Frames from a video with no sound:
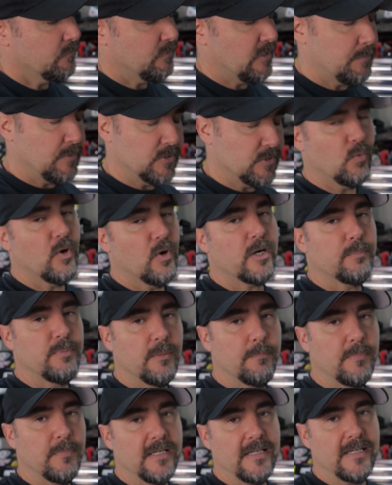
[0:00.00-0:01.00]
When I put the water
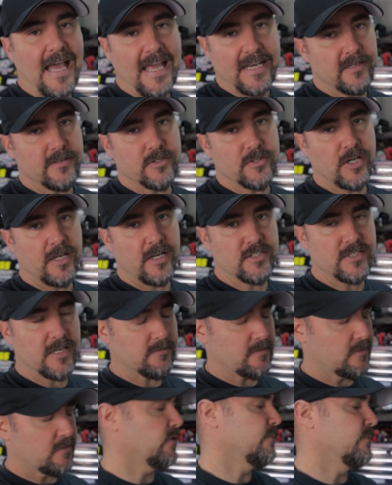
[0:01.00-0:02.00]
pump in, I didn't change
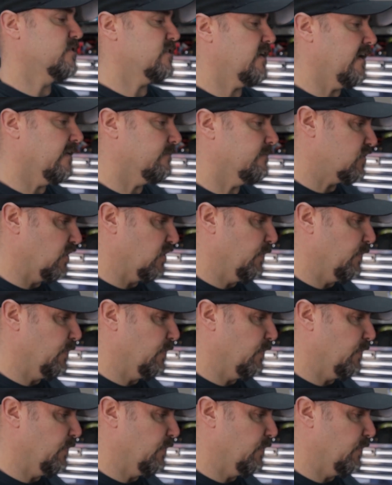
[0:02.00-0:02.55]
out the thermostat.